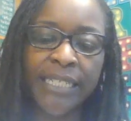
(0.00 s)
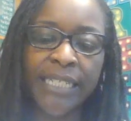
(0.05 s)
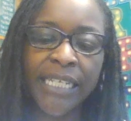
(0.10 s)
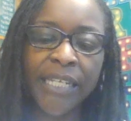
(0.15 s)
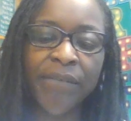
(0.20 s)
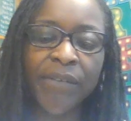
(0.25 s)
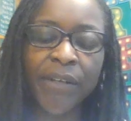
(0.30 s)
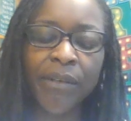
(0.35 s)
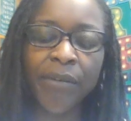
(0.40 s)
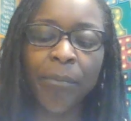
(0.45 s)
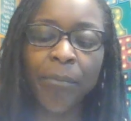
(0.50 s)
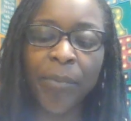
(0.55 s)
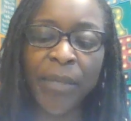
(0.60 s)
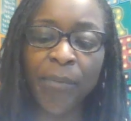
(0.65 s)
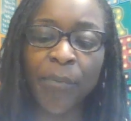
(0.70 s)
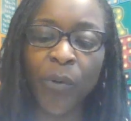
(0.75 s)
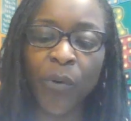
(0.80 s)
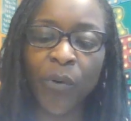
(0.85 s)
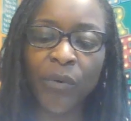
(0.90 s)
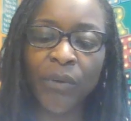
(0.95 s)
and even
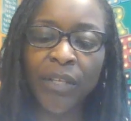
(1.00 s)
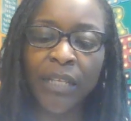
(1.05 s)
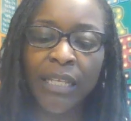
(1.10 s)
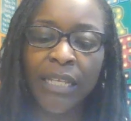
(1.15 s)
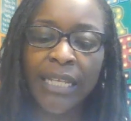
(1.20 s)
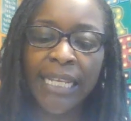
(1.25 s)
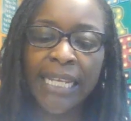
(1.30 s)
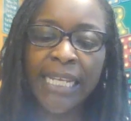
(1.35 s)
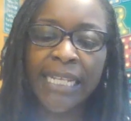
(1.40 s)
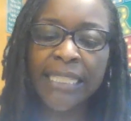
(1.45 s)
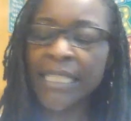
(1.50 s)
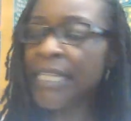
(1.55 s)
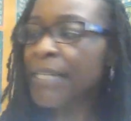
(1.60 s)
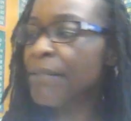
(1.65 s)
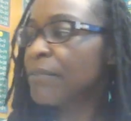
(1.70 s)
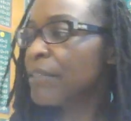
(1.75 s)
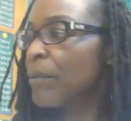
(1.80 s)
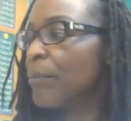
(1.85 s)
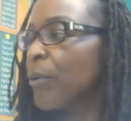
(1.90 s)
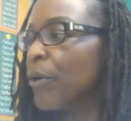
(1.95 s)
people. It
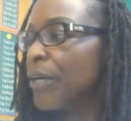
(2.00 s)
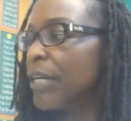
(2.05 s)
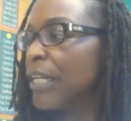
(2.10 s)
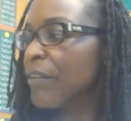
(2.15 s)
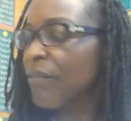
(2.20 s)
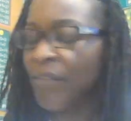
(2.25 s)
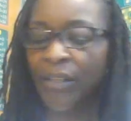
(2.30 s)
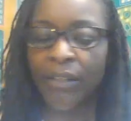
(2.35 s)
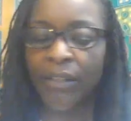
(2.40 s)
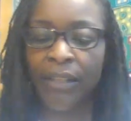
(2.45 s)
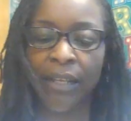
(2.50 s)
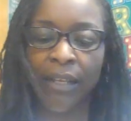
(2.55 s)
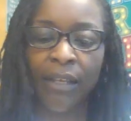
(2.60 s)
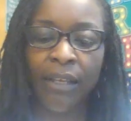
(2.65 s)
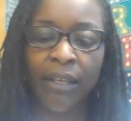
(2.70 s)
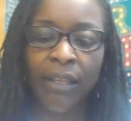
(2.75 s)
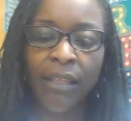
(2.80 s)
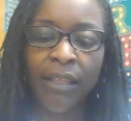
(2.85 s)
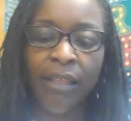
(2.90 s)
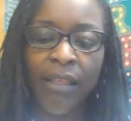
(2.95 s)
leaves a burning feeling.